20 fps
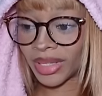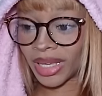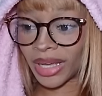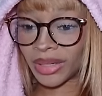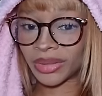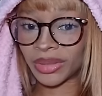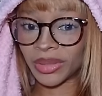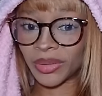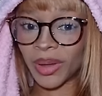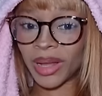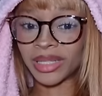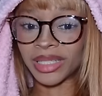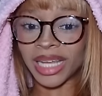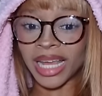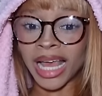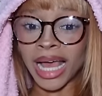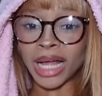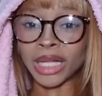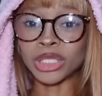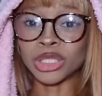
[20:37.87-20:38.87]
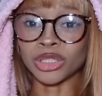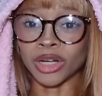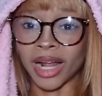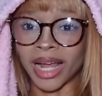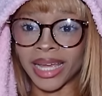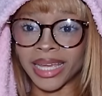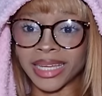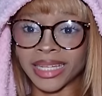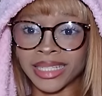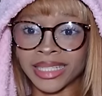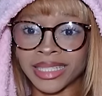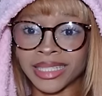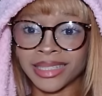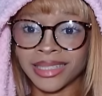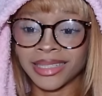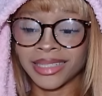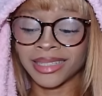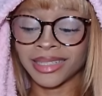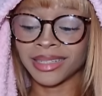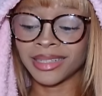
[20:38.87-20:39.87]
I don't know. I'll, I'll try it.
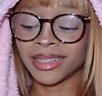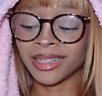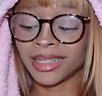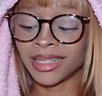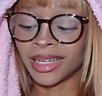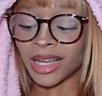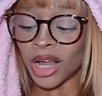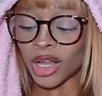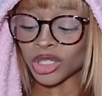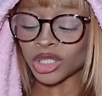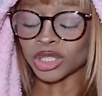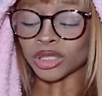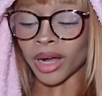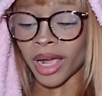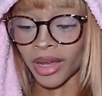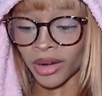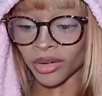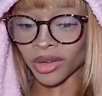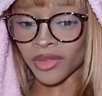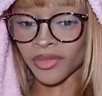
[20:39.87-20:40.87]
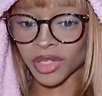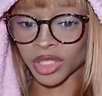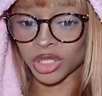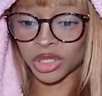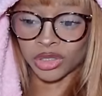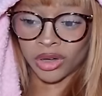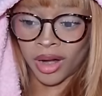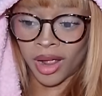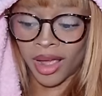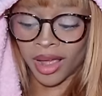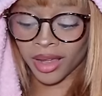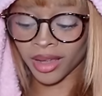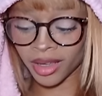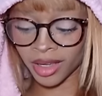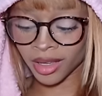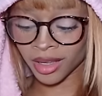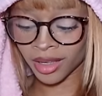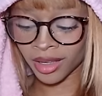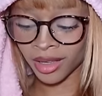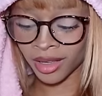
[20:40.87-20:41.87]
I'll try it. I'll give it a try.
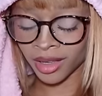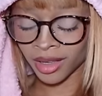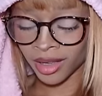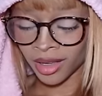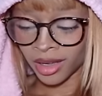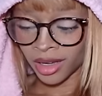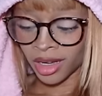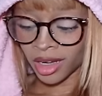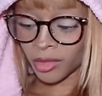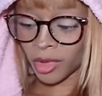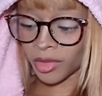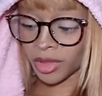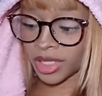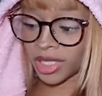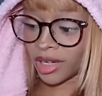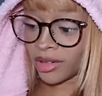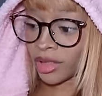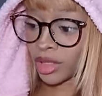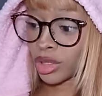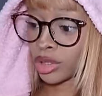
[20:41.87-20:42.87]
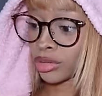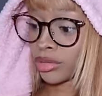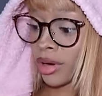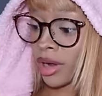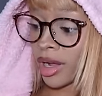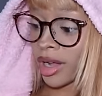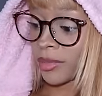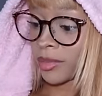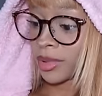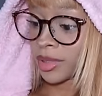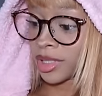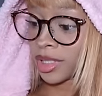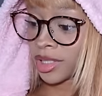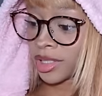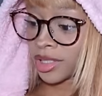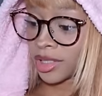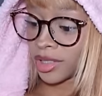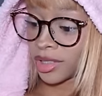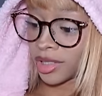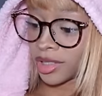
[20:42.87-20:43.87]
I'm always down to try, but
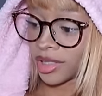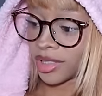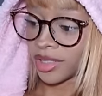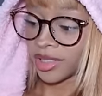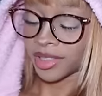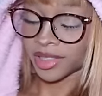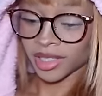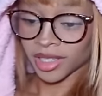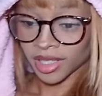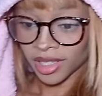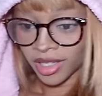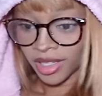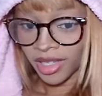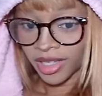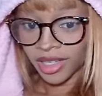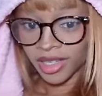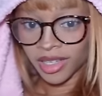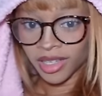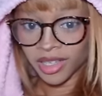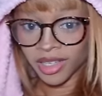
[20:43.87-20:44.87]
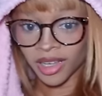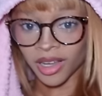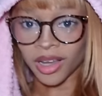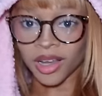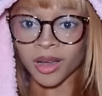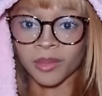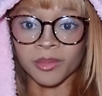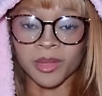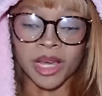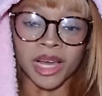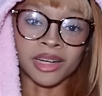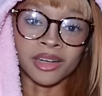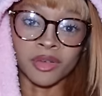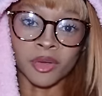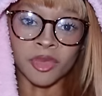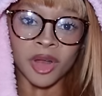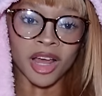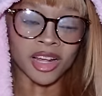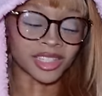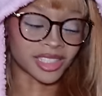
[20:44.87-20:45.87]
this is um, kind of
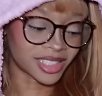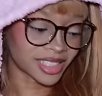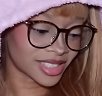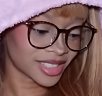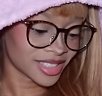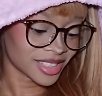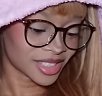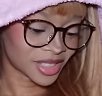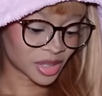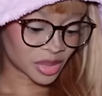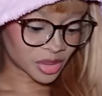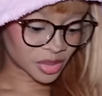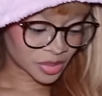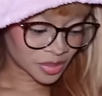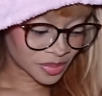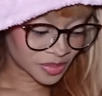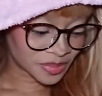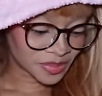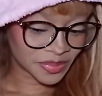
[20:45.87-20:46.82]
obnoxious, so